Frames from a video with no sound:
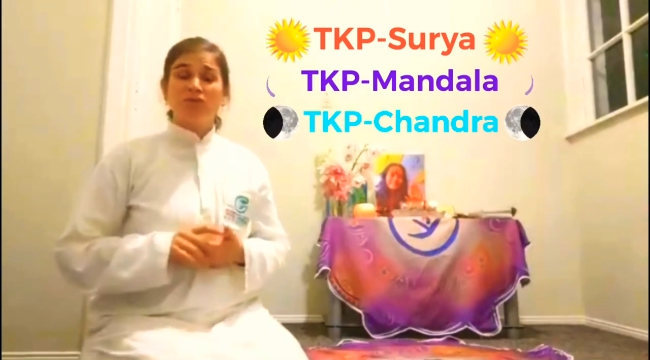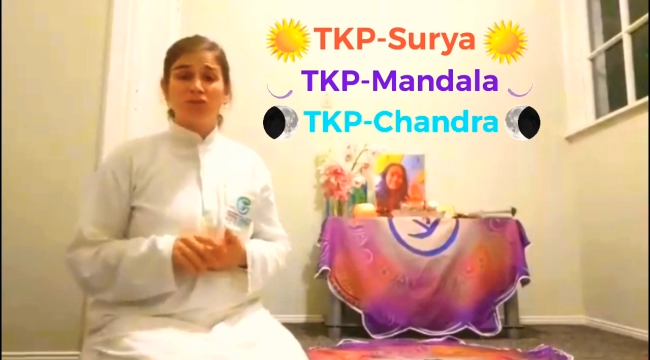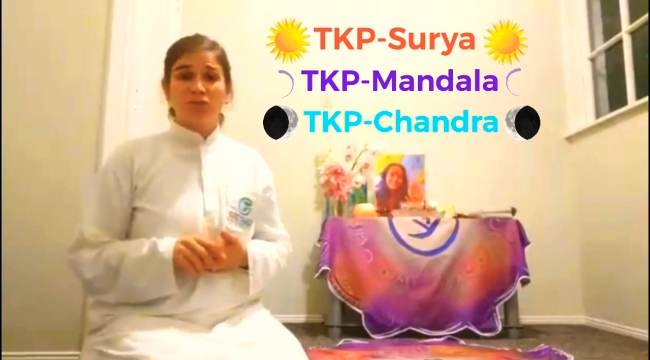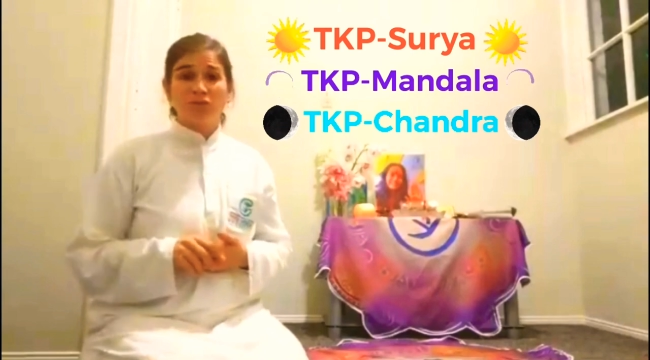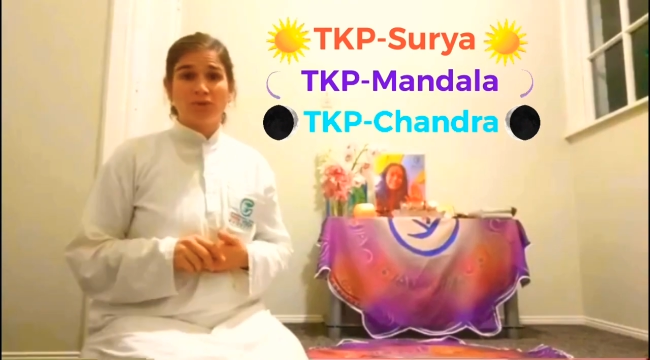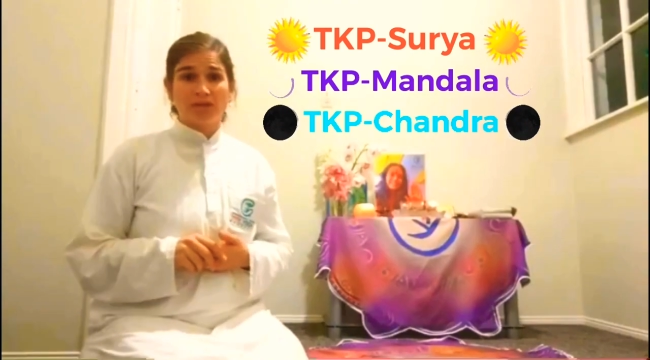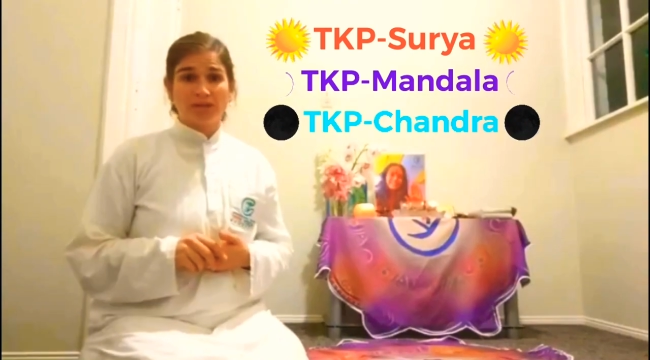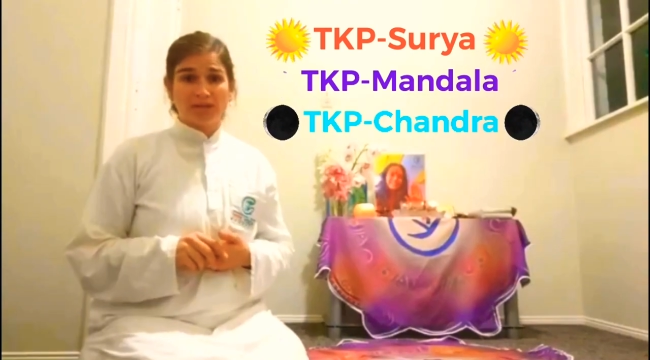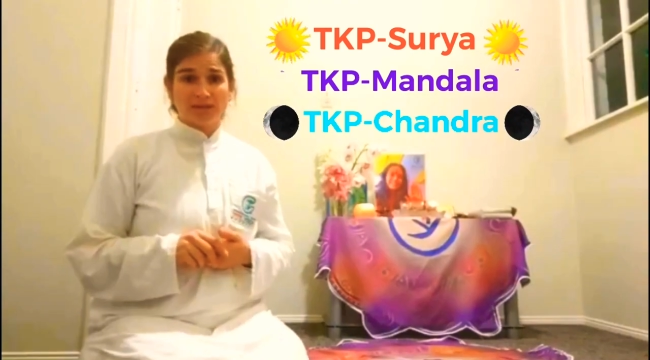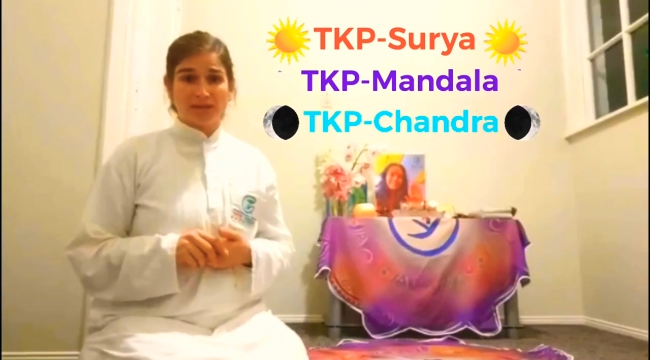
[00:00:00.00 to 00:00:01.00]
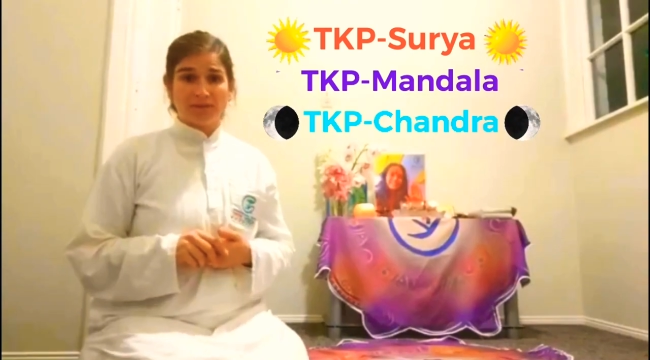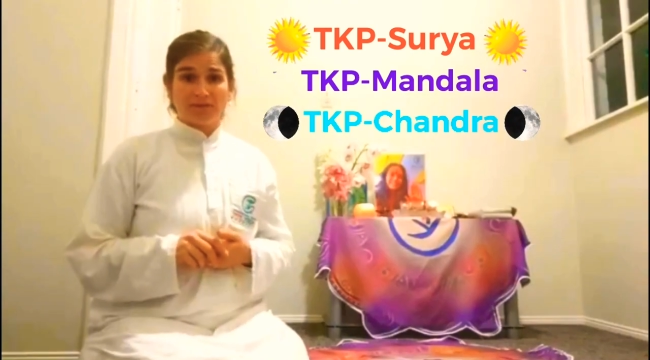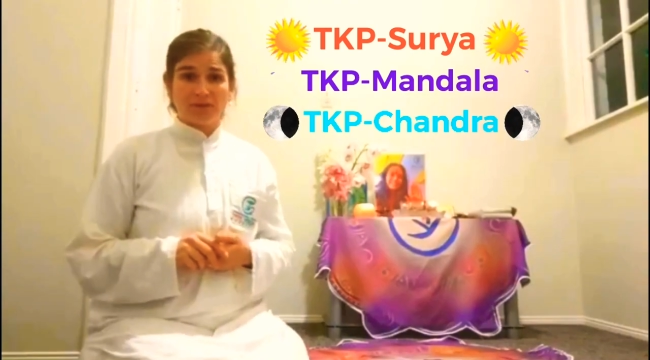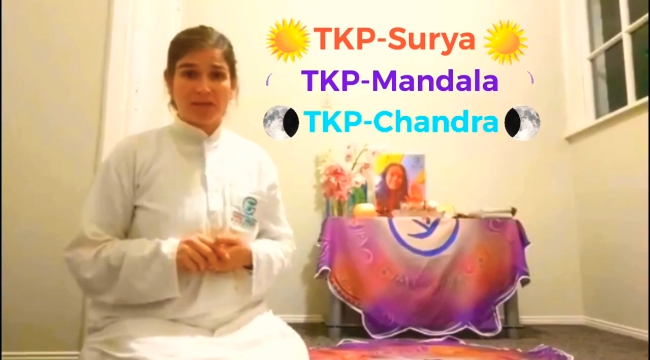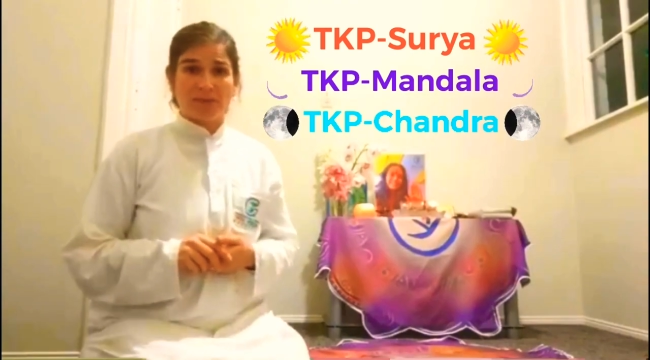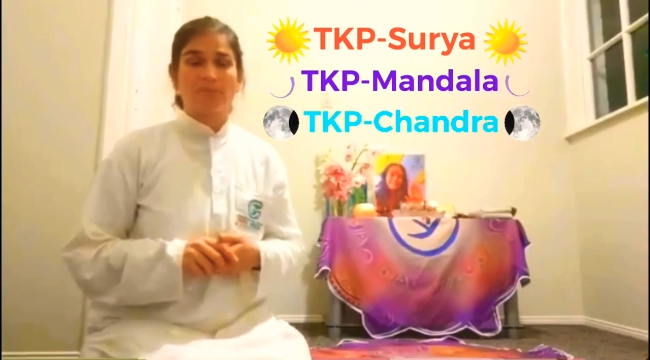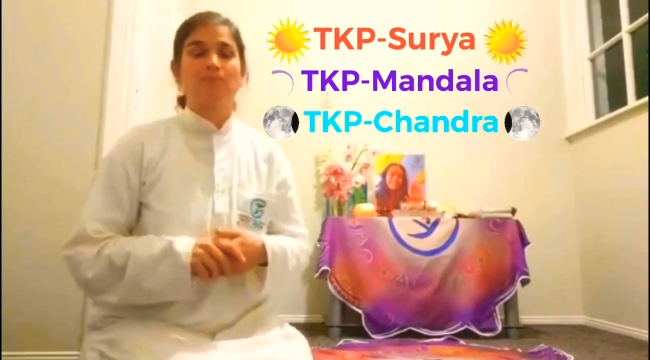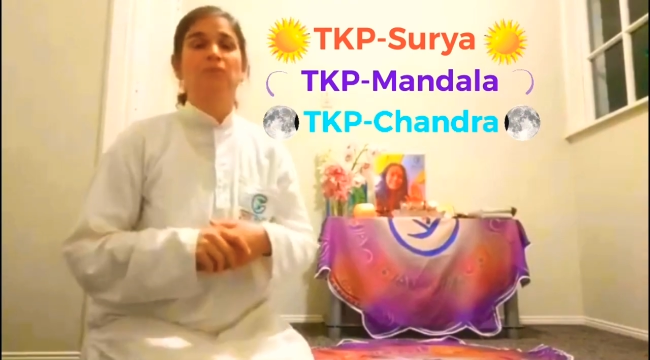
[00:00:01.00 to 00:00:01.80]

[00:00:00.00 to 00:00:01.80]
we do every day.